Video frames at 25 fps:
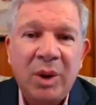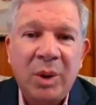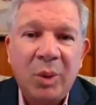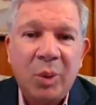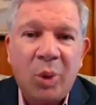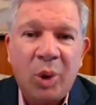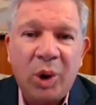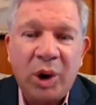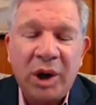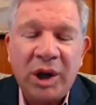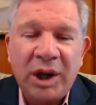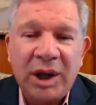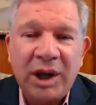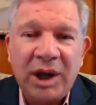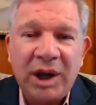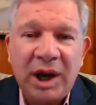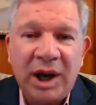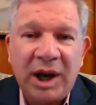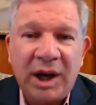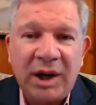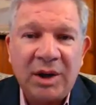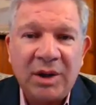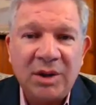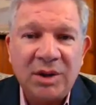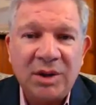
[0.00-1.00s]
working
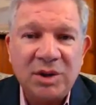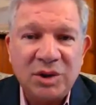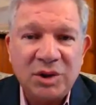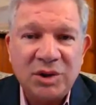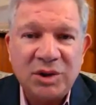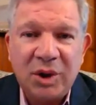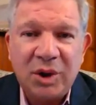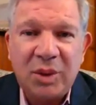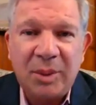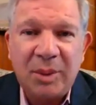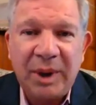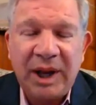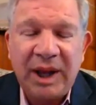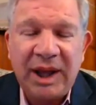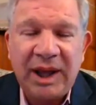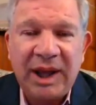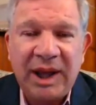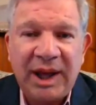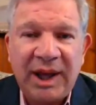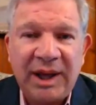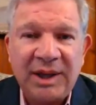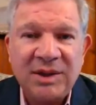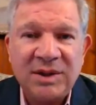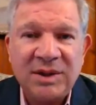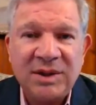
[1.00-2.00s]
on so many
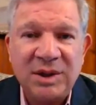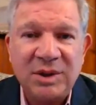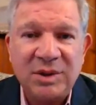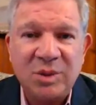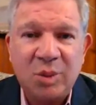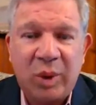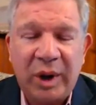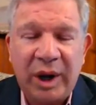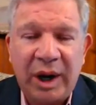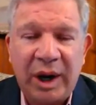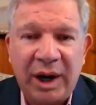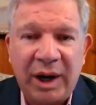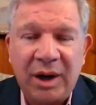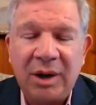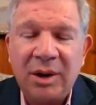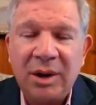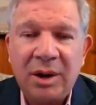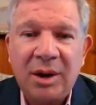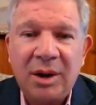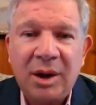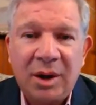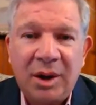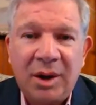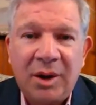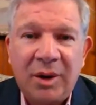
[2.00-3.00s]
cases where
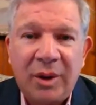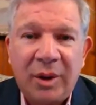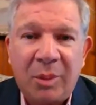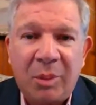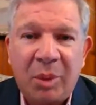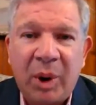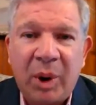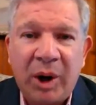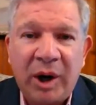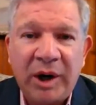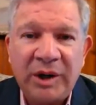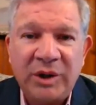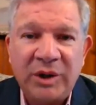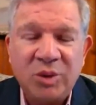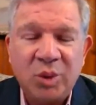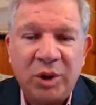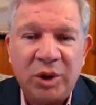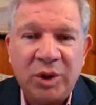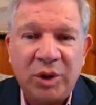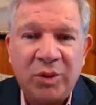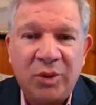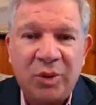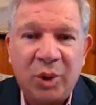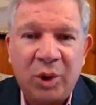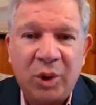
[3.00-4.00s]
the parties were
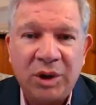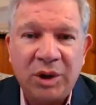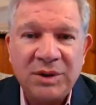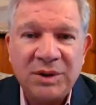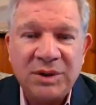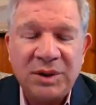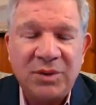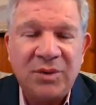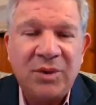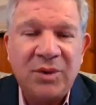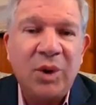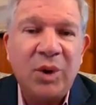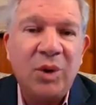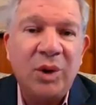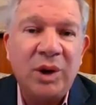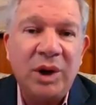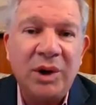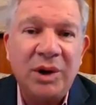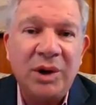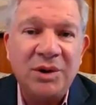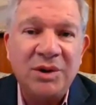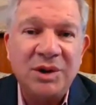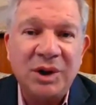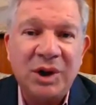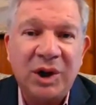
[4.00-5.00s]
divorced a few
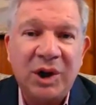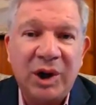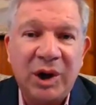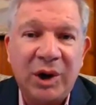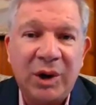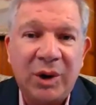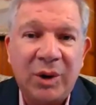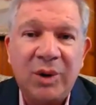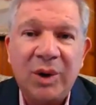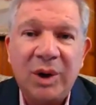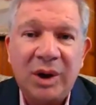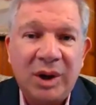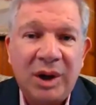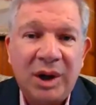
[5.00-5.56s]
years ago